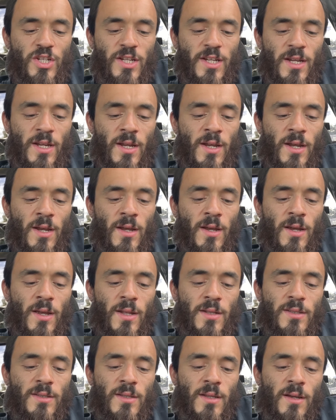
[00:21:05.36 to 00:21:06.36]
he
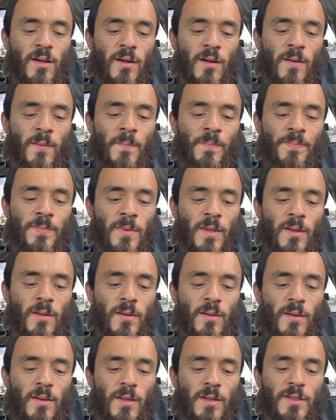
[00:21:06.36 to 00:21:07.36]
um,
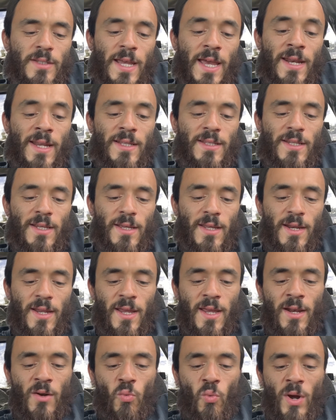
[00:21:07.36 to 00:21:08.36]
tenanted
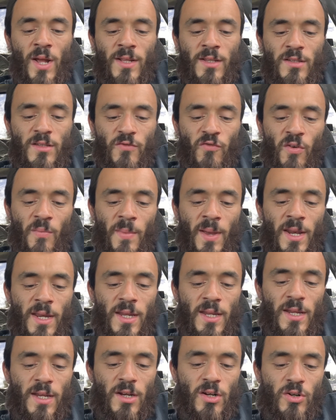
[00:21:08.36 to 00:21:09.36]
and whence for many
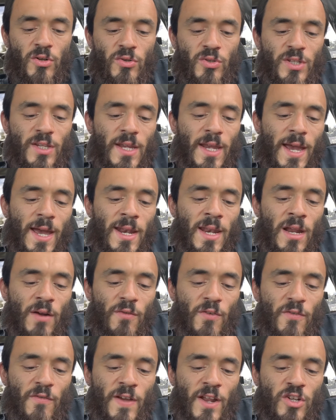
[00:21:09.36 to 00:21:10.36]
years he had
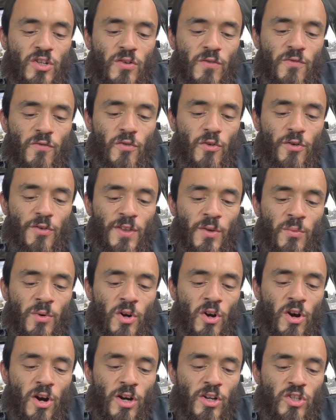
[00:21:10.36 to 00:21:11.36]
never ventured forth in
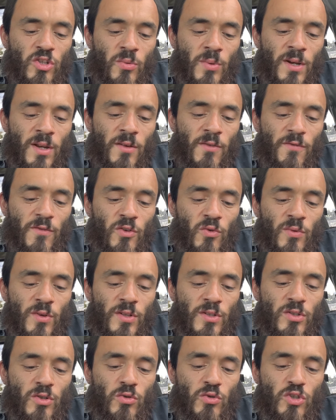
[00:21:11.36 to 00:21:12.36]
regard to an
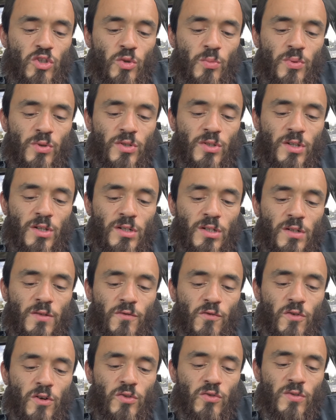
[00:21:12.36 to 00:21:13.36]
influence whose superstitious
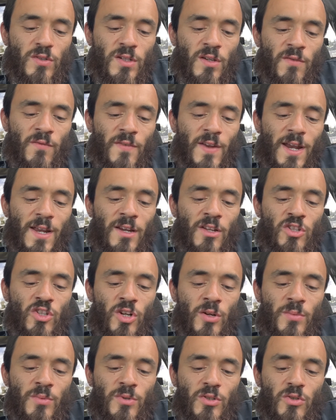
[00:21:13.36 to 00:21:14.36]
force was conveyed in
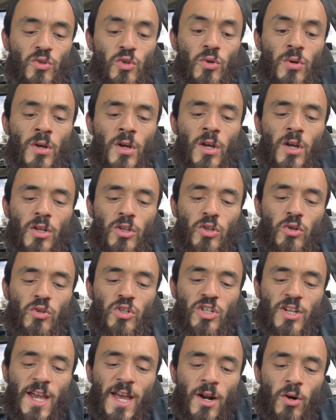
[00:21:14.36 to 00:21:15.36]
terms too, too
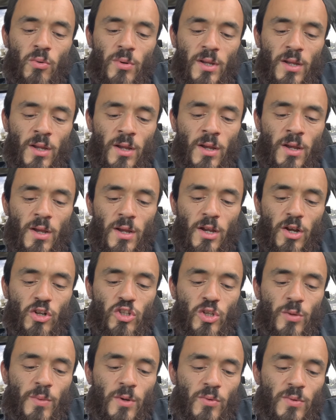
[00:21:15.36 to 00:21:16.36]
shadowy here
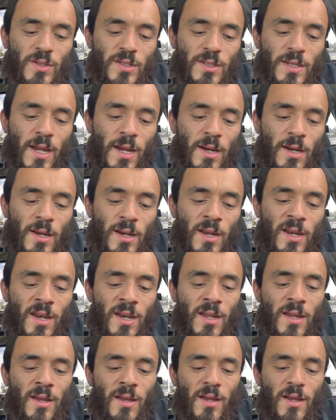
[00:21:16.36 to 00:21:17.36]
to be restated, an
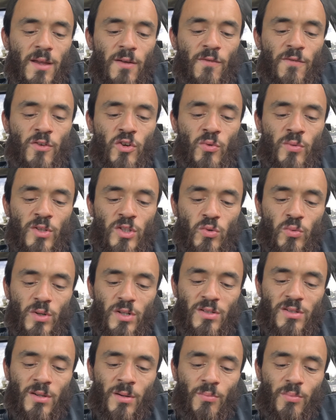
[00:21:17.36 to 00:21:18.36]
influence which
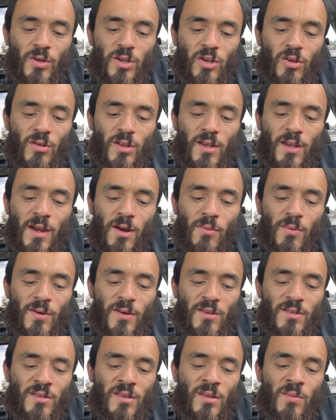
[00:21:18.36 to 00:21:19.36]
some
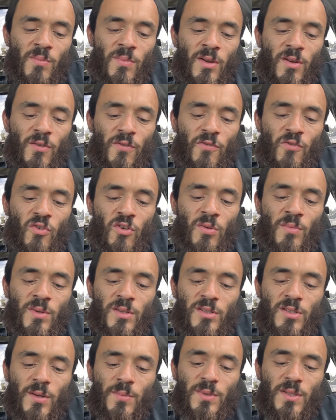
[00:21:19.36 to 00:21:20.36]
peculiarities in the mere form and
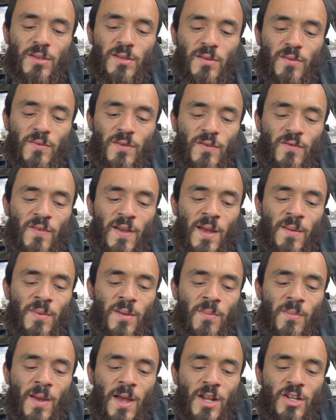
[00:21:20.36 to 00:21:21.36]
substance of his family
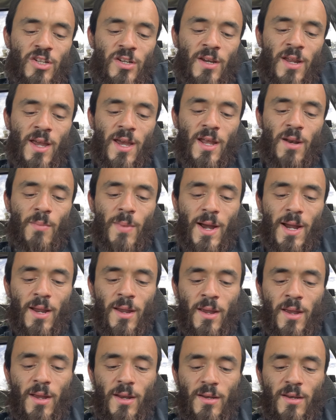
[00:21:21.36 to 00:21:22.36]
mansion had, by
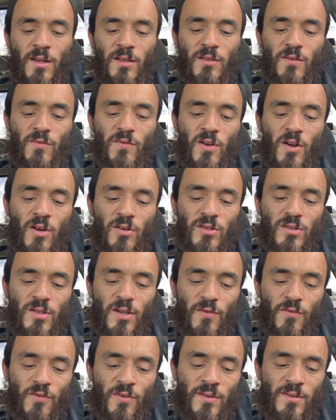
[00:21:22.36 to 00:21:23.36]
dint of long
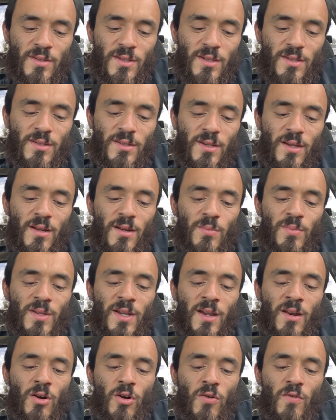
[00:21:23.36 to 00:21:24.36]
sufferance, he said,
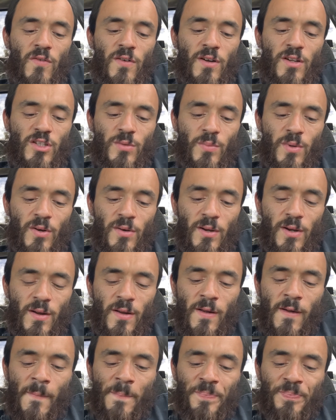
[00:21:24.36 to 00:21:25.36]
obtained over his spirit,
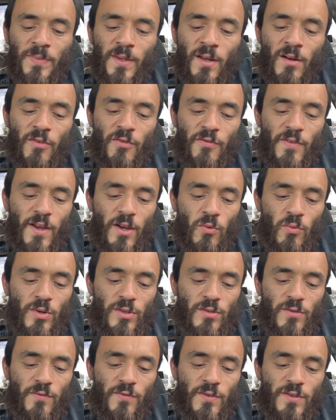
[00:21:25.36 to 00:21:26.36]
an effect
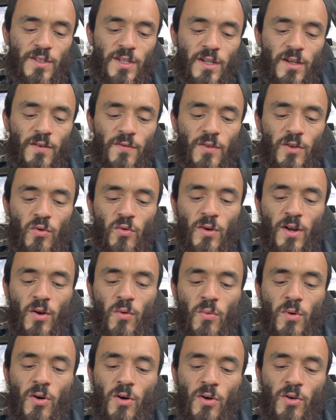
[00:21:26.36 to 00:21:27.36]
which the physique of the grey
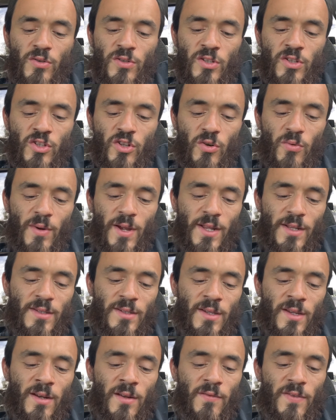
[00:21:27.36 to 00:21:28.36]
walls and turrets
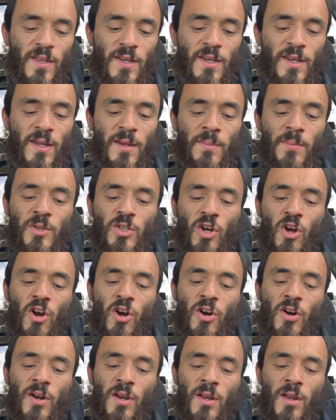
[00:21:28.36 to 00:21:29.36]
and of the dim
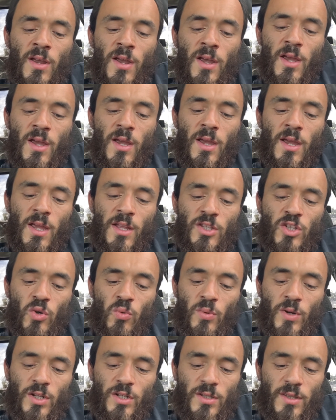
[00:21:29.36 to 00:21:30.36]
tarn into
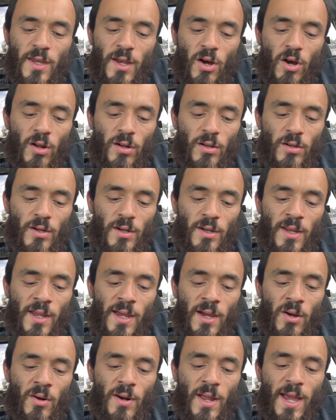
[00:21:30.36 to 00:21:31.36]
which they all looked
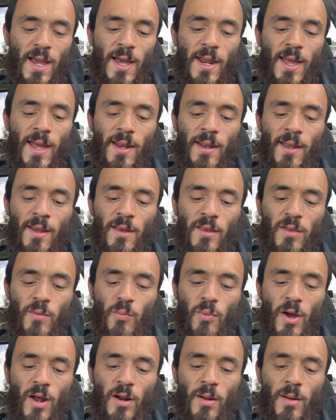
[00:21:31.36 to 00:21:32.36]
down had at length
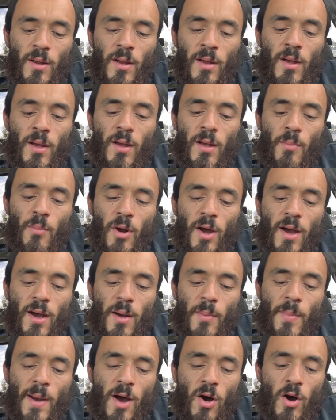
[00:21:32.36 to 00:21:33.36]
brought up brought
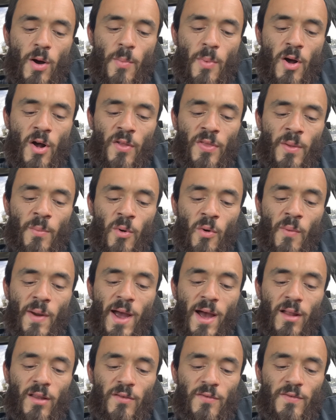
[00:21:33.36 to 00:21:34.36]
about upon the
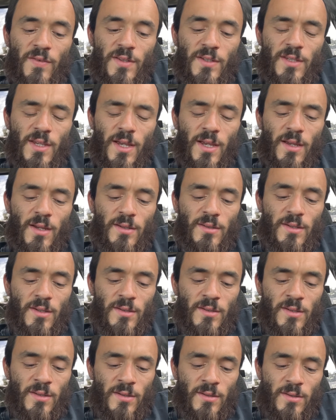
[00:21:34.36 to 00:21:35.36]
morale of his
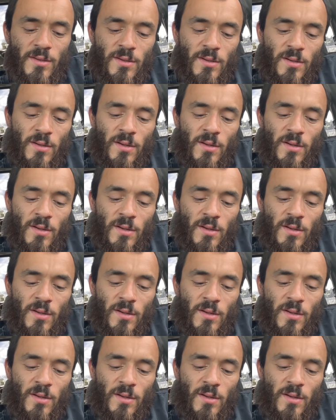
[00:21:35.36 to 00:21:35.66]
existence.